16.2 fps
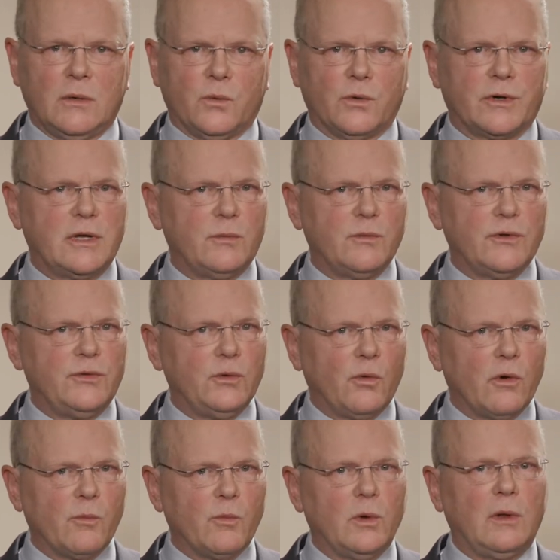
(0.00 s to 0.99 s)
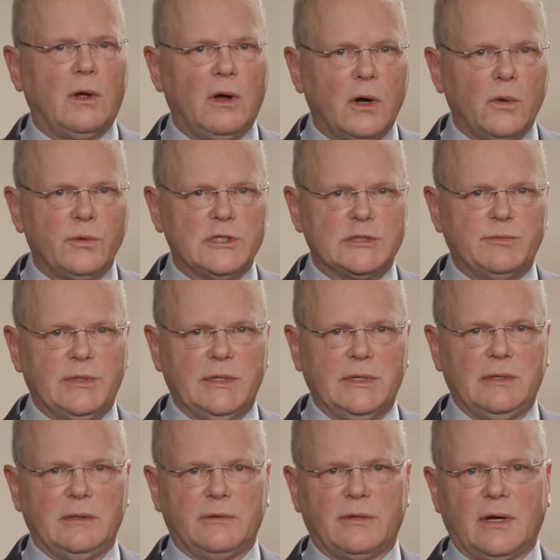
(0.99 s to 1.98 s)
Working with Norm will always
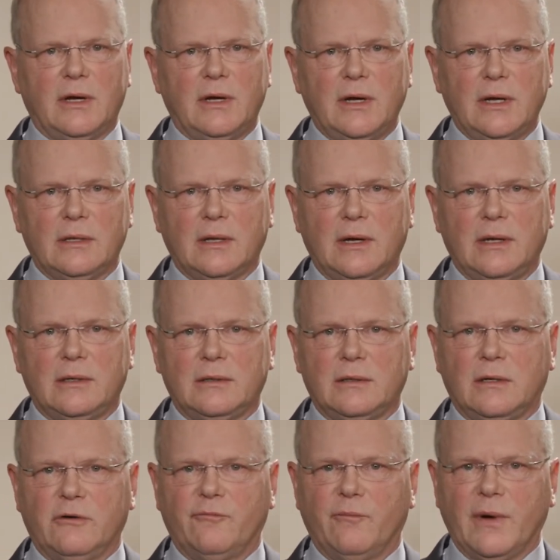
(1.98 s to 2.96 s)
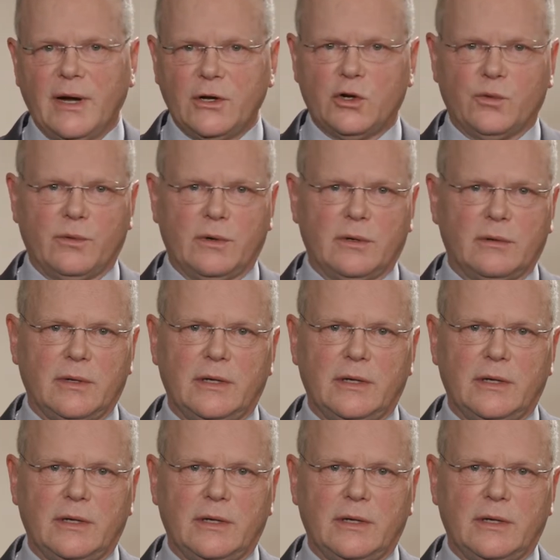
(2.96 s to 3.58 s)
be the highlight of my career,